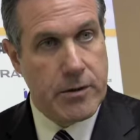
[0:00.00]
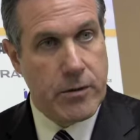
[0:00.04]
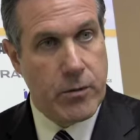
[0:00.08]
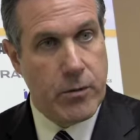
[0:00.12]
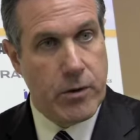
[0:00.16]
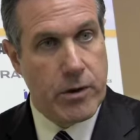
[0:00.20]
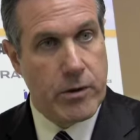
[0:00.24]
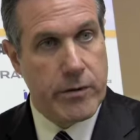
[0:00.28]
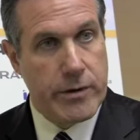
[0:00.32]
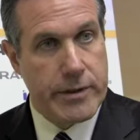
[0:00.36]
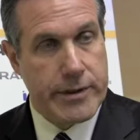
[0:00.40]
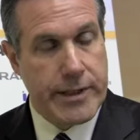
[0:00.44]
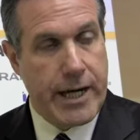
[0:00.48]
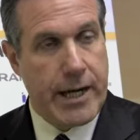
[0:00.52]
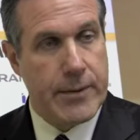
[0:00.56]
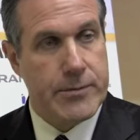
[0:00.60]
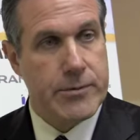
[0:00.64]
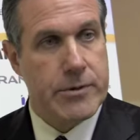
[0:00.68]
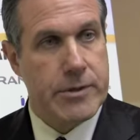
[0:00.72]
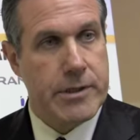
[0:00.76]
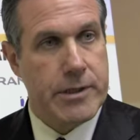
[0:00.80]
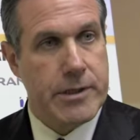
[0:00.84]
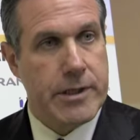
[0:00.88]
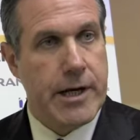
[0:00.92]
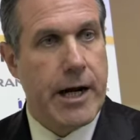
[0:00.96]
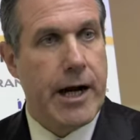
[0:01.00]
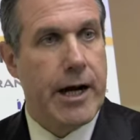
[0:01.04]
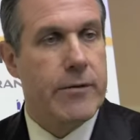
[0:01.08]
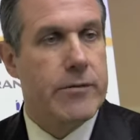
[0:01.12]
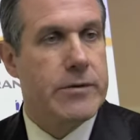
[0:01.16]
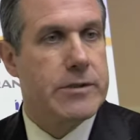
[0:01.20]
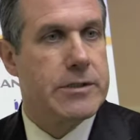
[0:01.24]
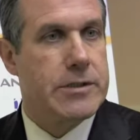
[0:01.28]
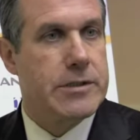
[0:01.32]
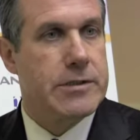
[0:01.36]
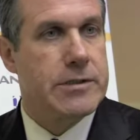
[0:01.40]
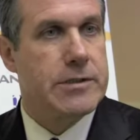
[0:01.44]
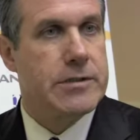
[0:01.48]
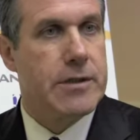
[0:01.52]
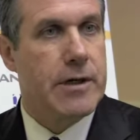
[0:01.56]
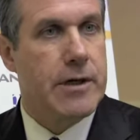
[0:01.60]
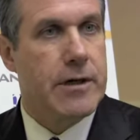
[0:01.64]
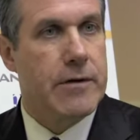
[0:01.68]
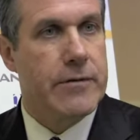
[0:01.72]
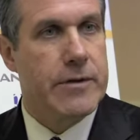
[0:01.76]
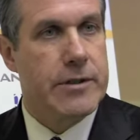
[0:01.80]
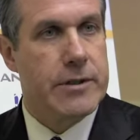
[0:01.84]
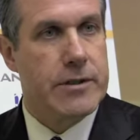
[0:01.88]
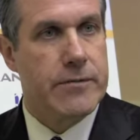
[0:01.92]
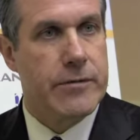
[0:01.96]
where we're capturing the irises
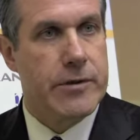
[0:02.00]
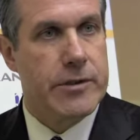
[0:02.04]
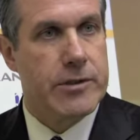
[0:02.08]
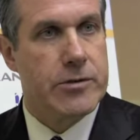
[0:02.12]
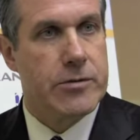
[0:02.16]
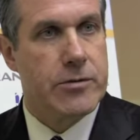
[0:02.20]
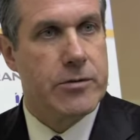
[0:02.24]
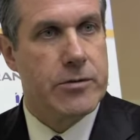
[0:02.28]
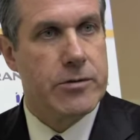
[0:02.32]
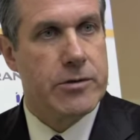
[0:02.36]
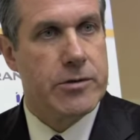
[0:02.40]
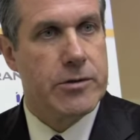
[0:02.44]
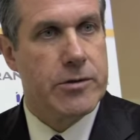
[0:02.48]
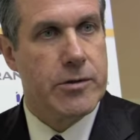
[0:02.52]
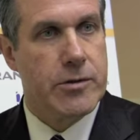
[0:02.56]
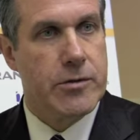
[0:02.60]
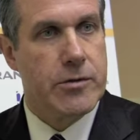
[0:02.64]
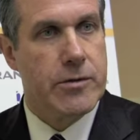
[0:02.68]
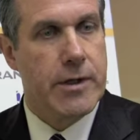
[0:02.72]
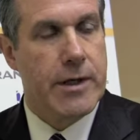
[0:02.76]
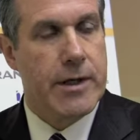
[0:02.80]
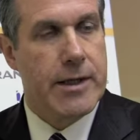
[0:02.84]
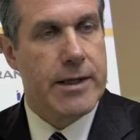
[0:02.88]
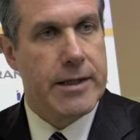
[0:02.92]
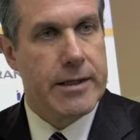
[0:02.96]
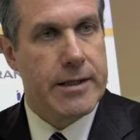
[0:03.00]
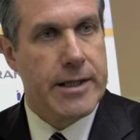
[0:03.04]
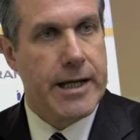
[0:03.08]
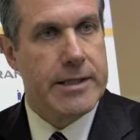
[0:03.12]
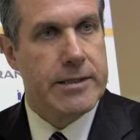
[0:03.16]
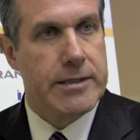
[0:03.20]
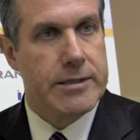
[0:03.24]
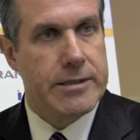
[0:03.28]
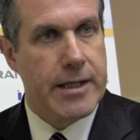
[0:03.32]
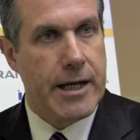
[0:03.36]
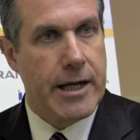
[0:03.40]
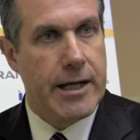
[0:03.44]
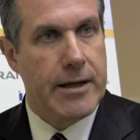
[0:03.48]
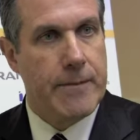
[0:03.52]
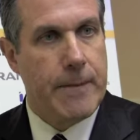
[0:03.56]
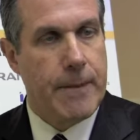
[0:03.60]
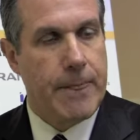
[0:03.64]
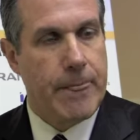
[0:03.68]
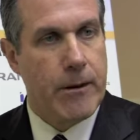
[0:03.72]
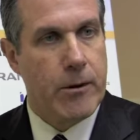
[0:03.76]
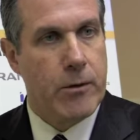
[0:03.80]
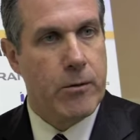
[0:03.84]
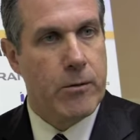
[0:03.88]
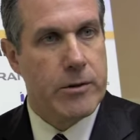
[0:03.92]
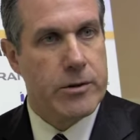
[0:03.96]
of individuals who they
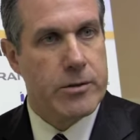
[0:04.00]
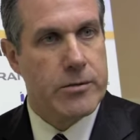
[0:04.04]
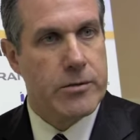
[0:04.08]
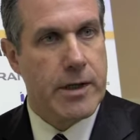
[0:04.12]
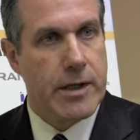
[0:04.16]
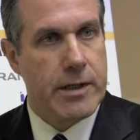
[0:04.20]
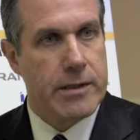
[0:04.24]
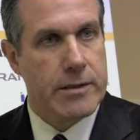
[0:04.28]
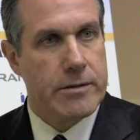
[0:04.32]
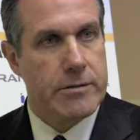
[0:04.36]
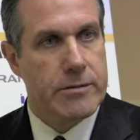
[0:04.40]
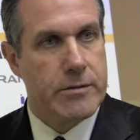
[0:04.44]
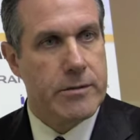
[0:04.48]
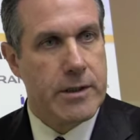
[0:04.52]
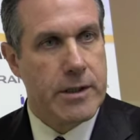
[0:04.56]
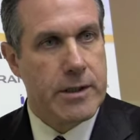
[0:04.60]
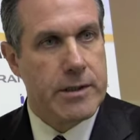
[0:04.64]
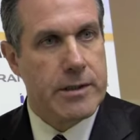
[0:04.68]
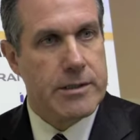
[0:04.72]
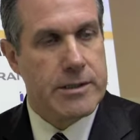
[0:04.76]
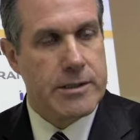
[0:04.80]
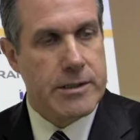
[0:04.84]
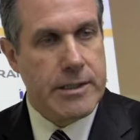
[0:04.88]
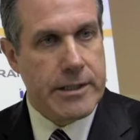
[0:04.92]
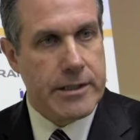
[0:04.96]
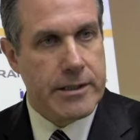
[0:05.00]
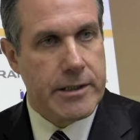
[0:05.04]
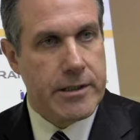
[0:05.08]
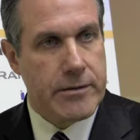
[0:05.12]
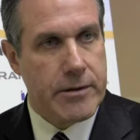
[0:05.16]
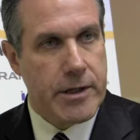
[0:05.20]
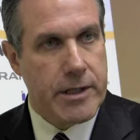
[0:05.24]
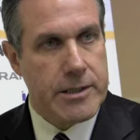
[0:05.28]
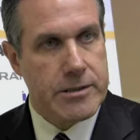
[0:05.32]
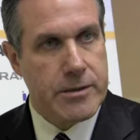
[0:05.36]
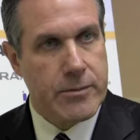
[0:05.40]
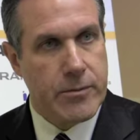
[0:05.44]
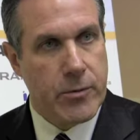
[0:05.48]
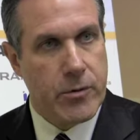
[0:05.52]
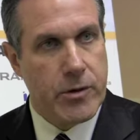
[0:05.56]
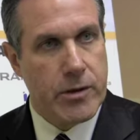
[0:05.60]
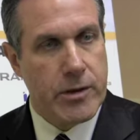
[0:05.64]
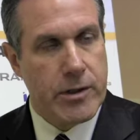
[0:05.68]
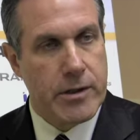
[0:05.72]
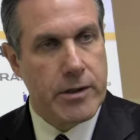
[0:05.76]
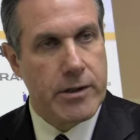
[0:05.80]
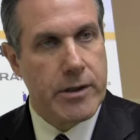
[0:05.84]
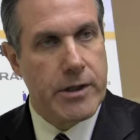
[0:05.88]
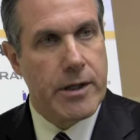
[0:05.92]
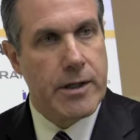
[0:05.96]
detain, who are trying to sneak across the
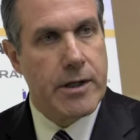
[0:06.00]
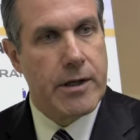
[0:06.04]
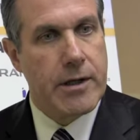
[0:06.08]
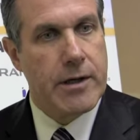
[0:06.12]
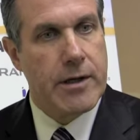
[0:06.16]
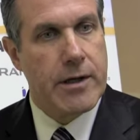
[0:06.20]
border.